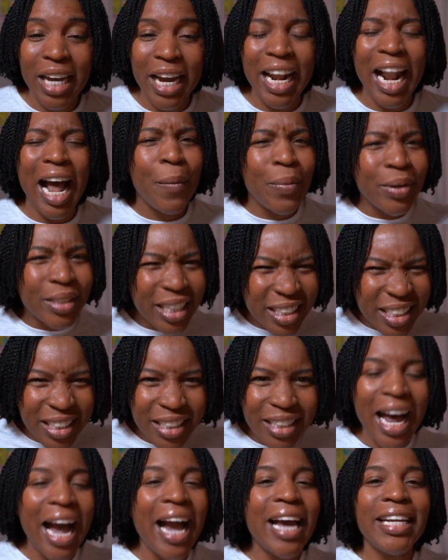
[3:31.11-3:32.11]
and I was
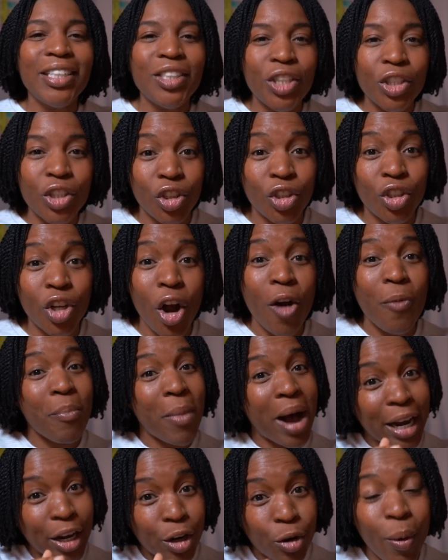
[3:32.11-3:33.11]
excited to start
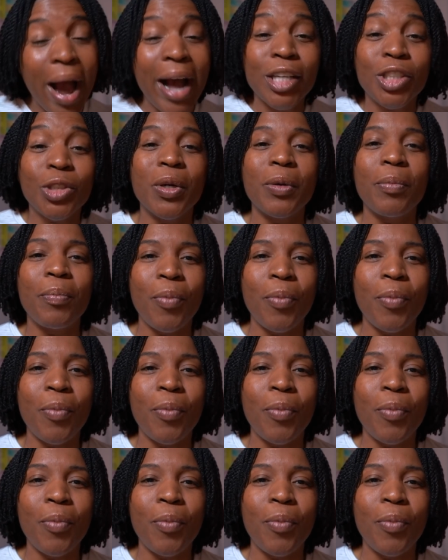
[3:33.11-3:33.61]
my graduate